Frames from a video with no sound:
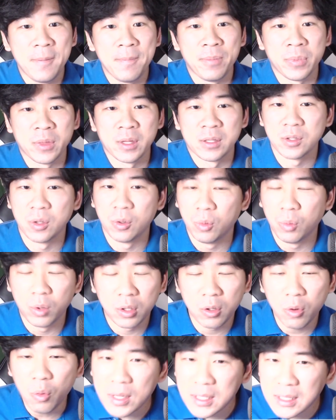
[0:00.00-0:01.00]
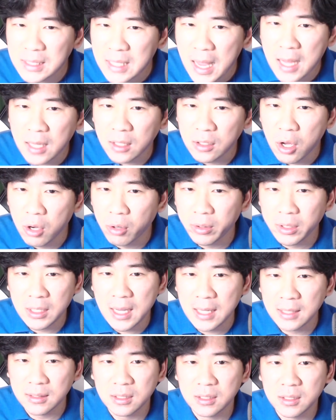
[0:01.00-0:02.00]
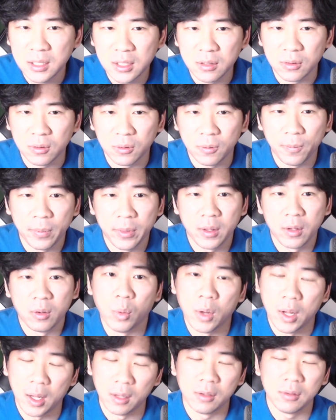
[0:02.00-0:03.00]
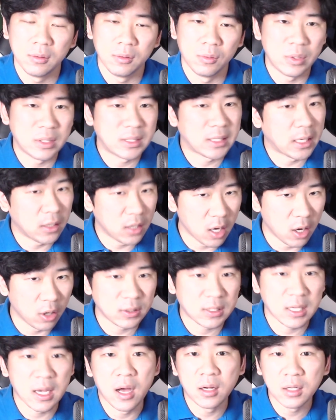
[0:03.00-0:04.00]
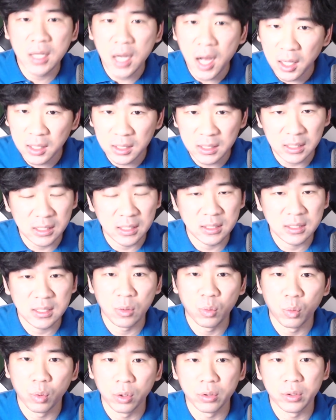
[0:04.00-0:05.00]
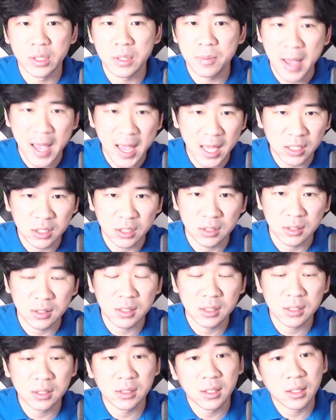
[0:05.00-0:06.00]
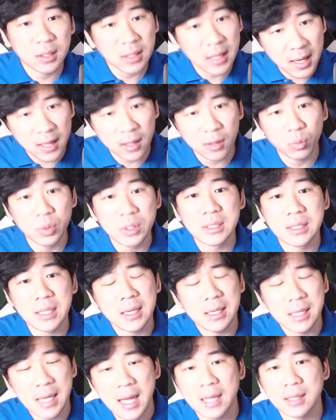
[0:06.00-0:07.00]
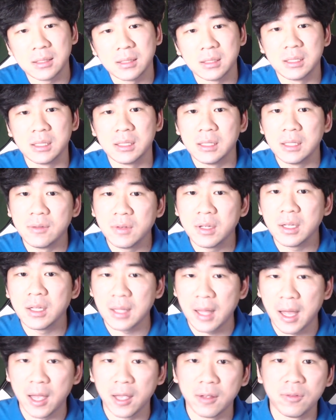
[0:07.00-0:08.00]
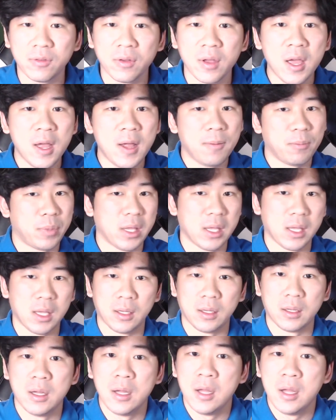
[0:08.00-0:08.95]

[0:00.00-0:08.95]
So what are we saying no and yes to? Well, we say no to ungodliness and worldly passions, and then we say yes to living a life being